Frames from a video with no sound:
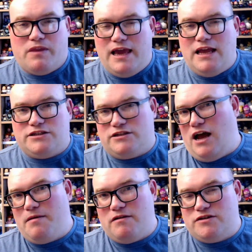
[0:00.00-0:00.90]
each
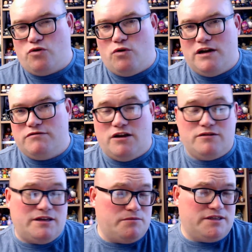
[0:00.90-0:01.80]
time there is quarterly results,
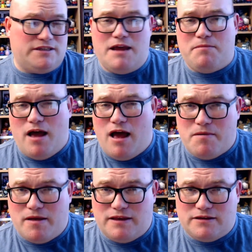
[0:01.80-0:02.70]
and it was the same um,
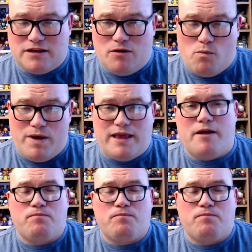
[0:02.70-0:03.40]
this week.